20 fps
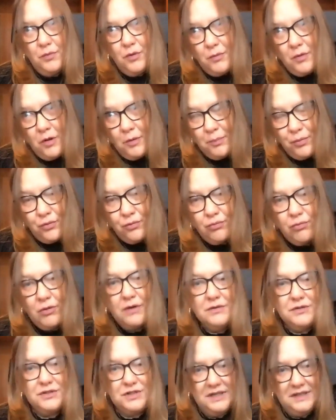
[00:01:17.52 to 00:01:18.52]

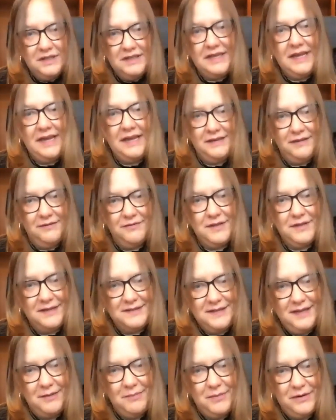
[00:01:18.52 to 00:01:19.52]
approaching the end of that
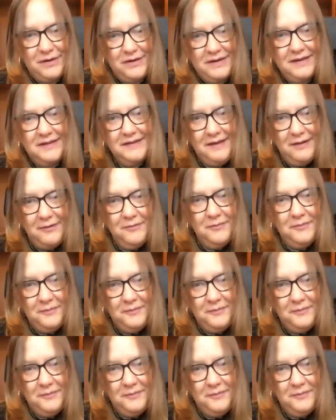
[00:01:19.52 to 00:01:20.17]
time period now.